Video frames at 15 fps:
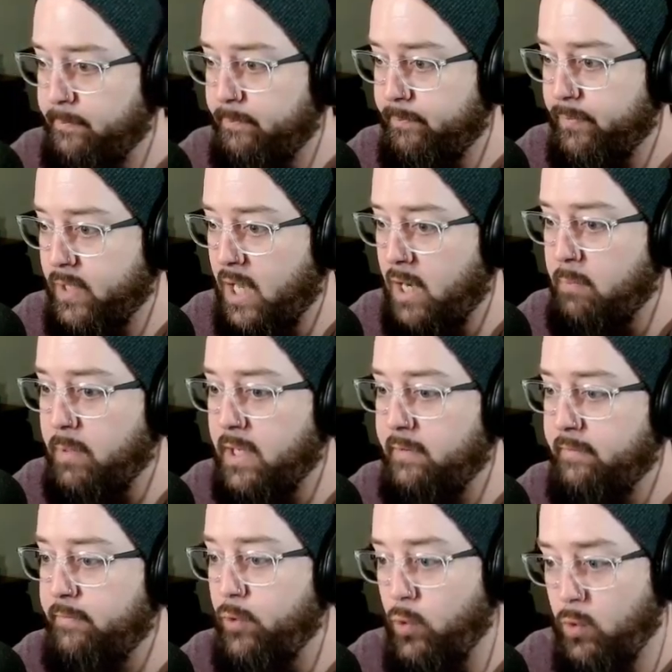Not a plate of
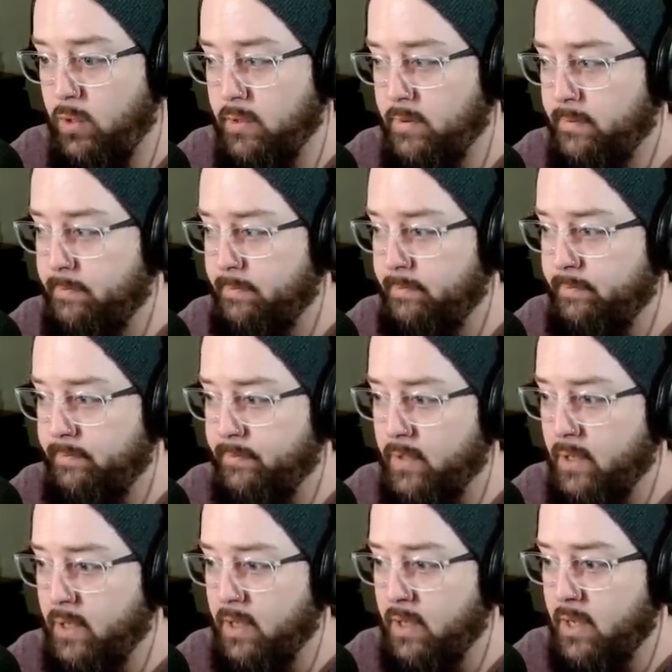food.
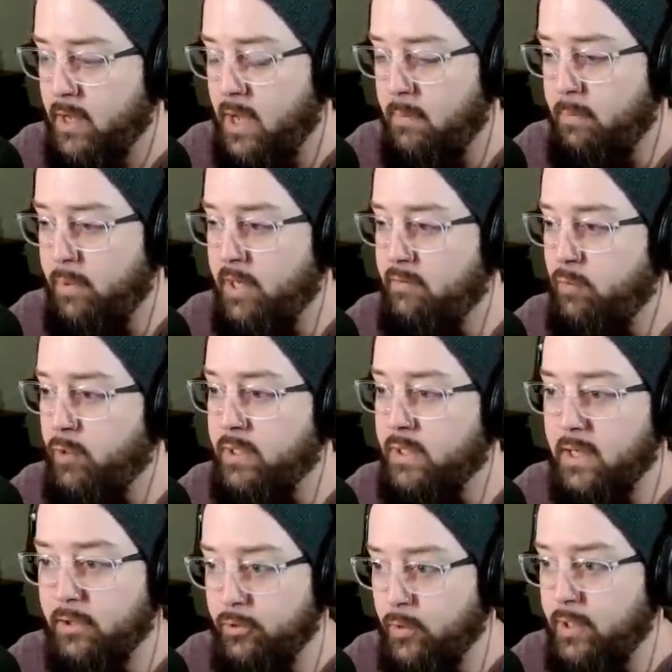A plate of what the
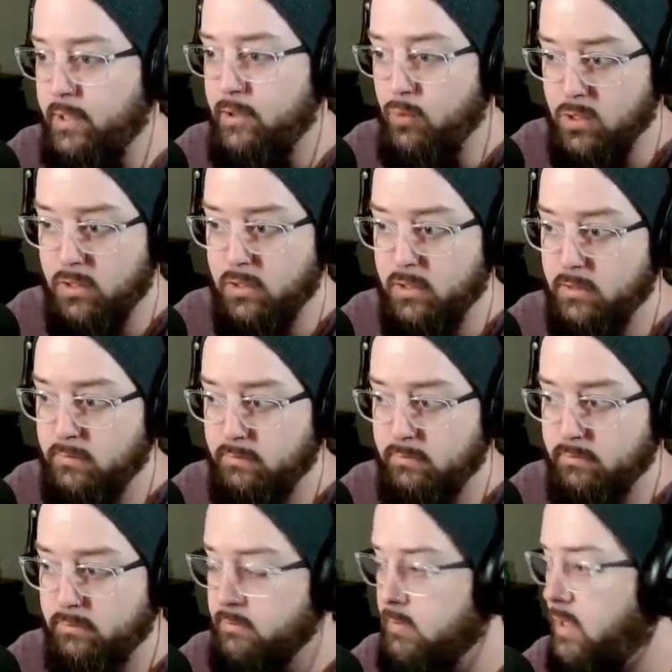hell do I do with it?
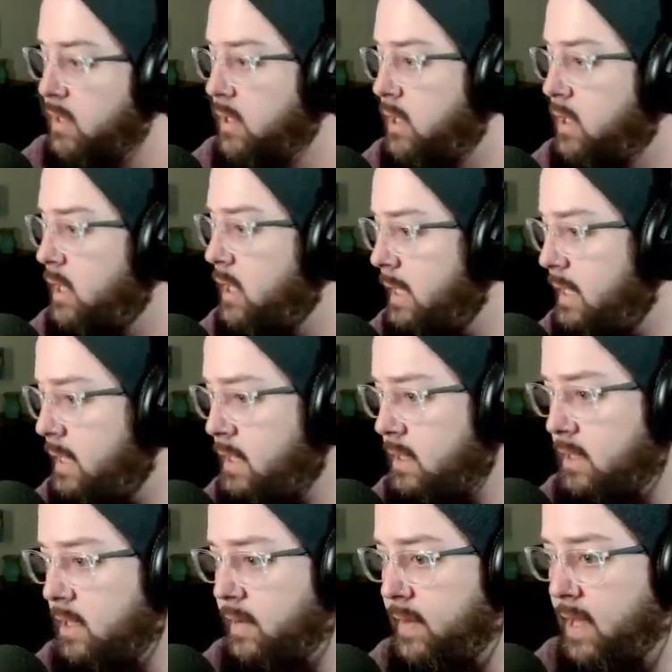
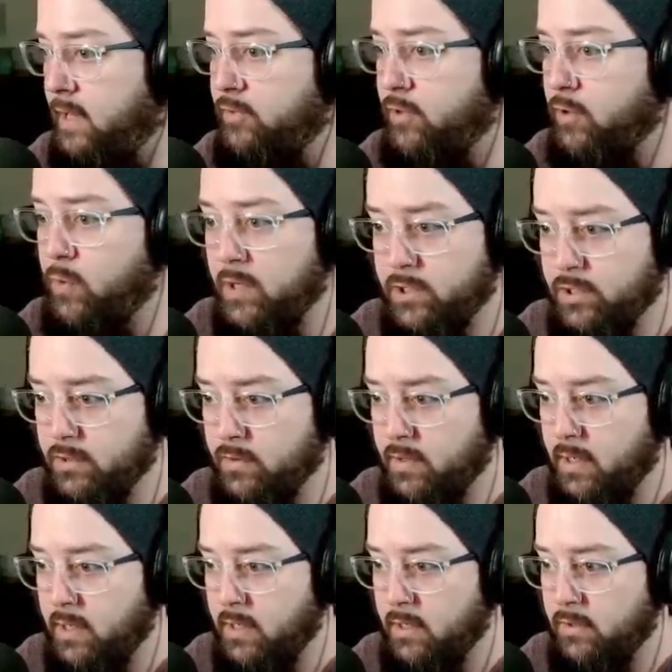And that is the question right
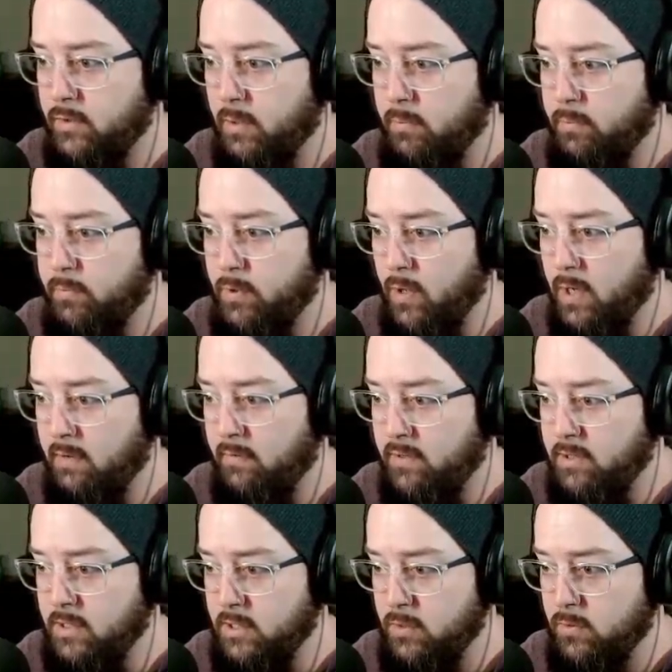now. Do I give it
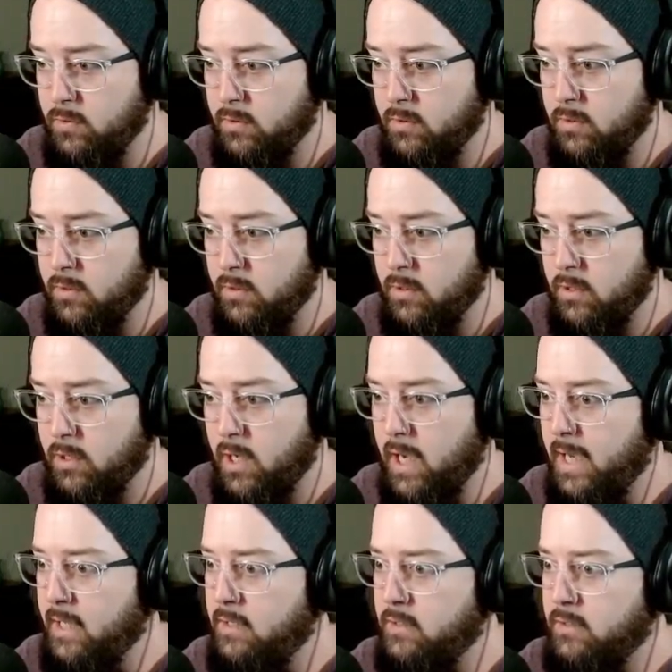to you?
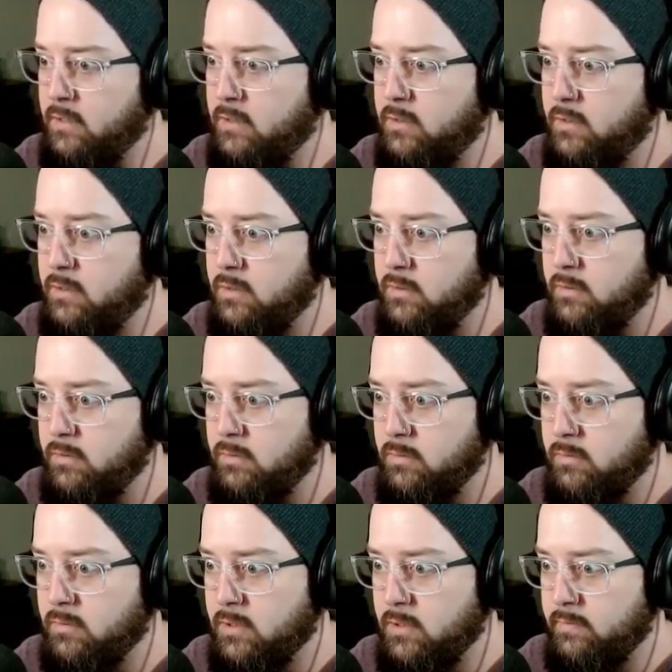I do
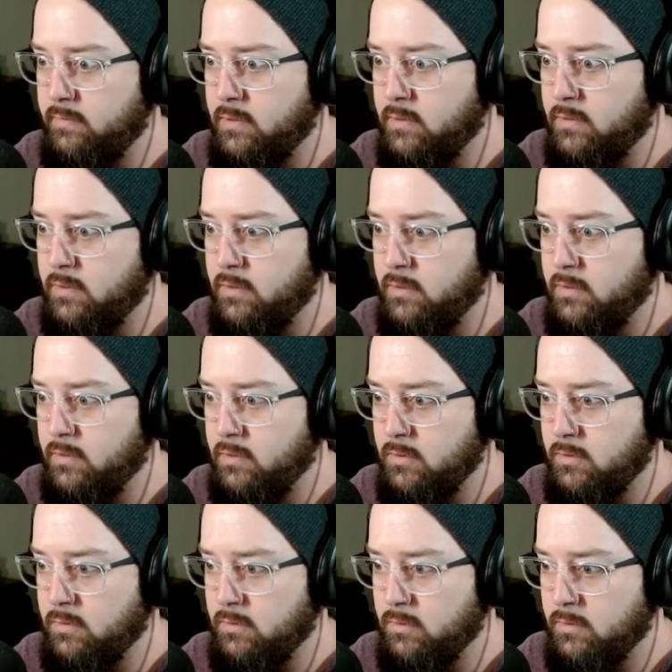give it to
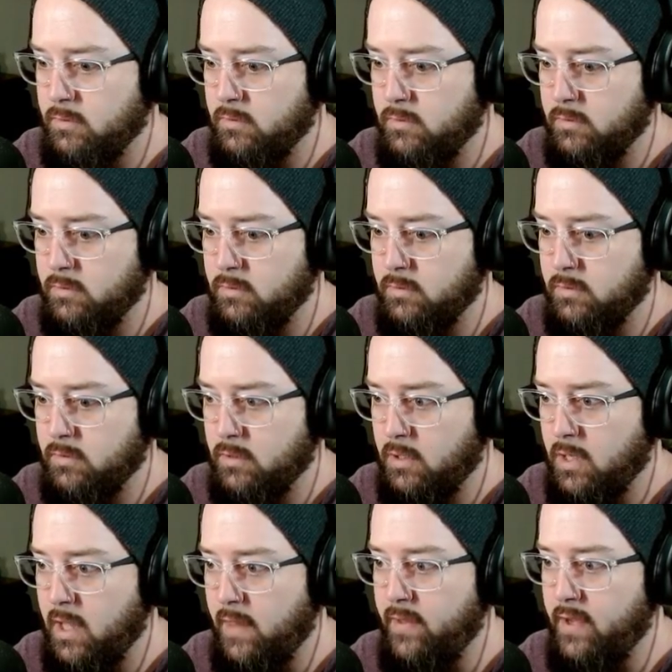you.
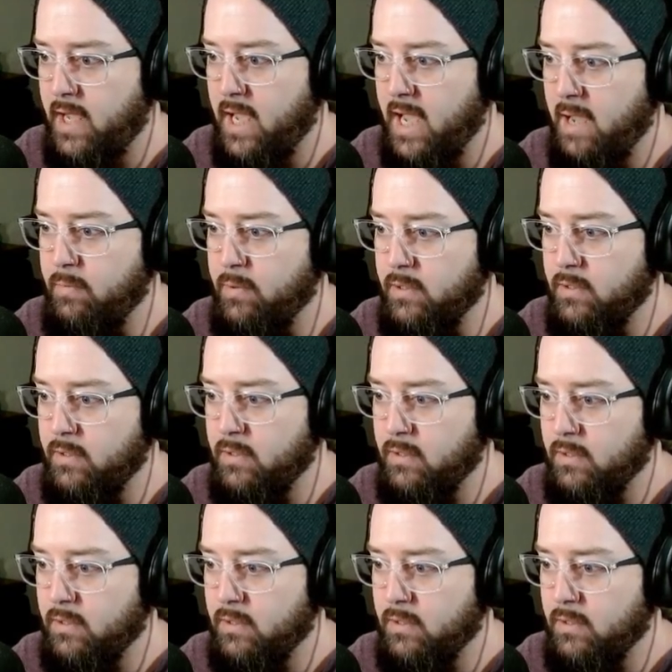Nothing happened.